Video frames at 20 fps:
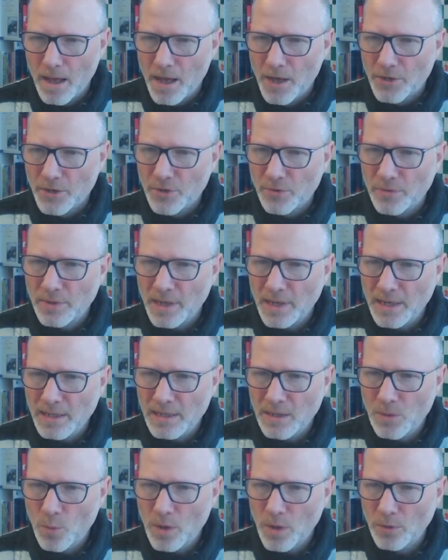So knight
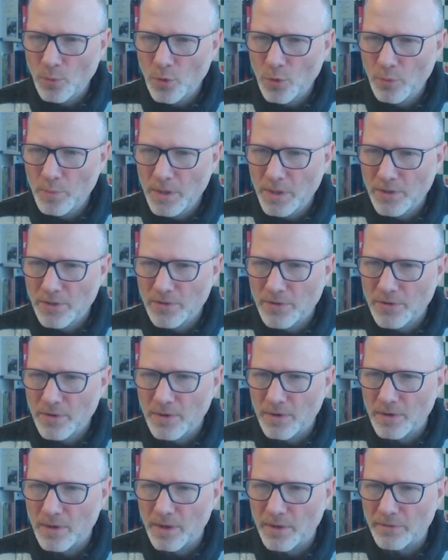d1 would be
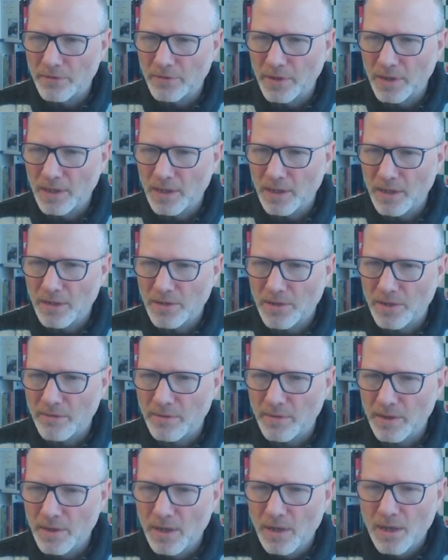strong after king h7.